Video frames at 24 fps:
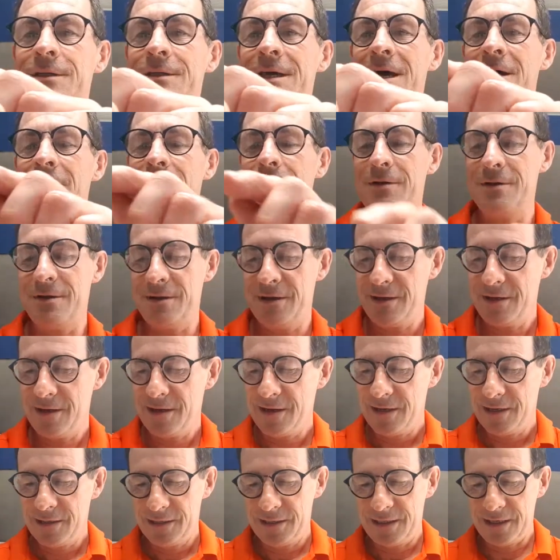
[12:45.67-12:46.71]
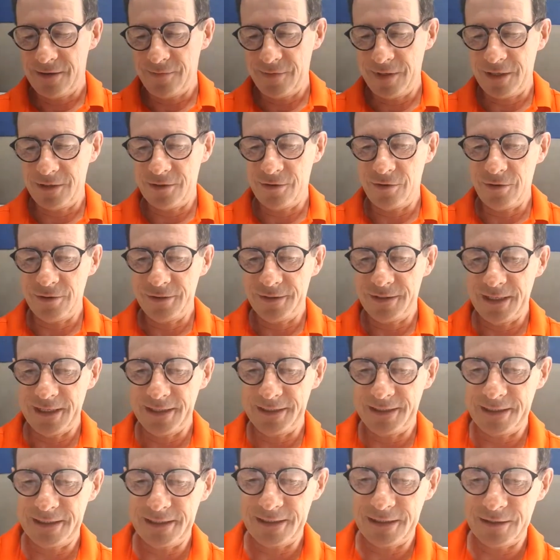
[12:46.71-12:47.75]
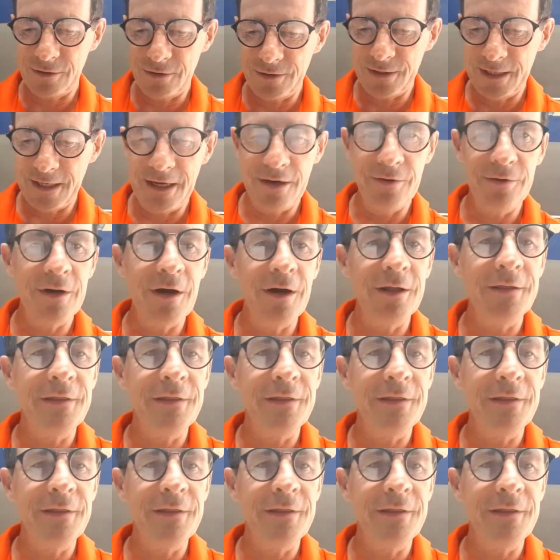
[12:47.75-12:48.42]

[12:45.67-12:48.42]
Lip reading: that one. There we go. So that's sorted out on